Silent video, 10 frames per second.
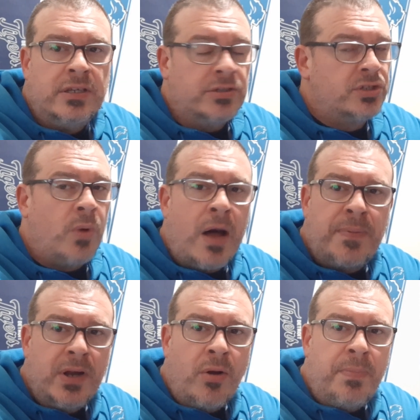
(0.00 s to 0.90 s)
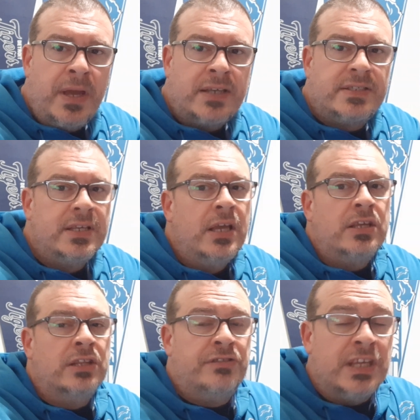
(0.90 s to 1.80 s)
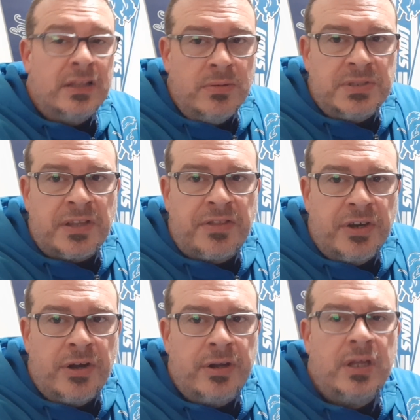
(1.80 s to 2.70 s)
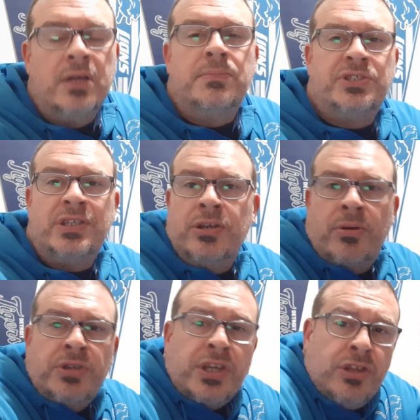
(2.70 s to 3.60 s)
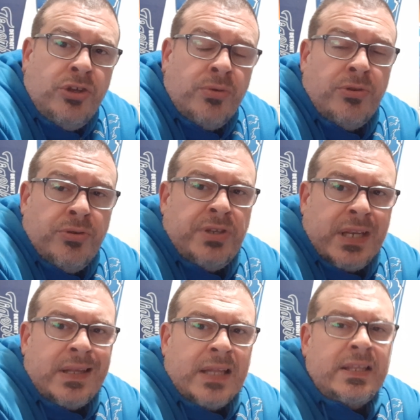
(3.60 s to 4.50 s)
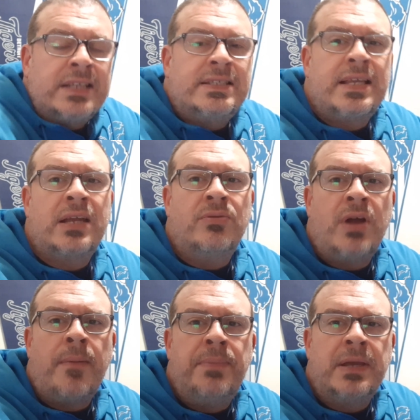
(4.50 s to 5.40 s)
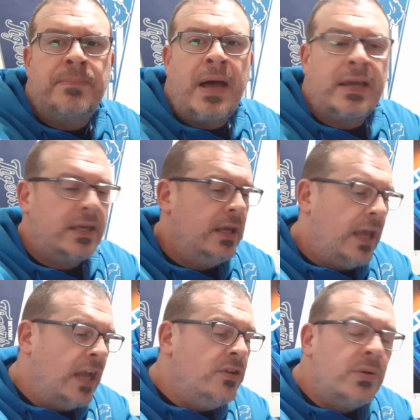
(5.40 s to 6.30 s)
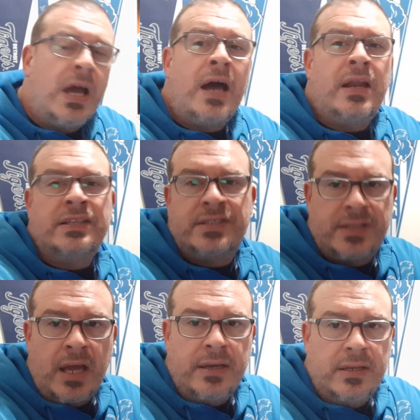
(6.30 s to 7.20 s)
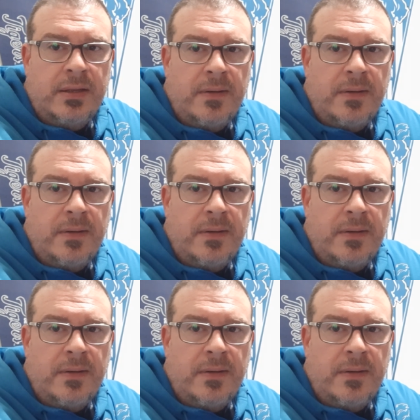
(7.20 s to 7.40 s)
You're swapping out picks. You did lose a third, but you did get that second round pick back, and you got a stud.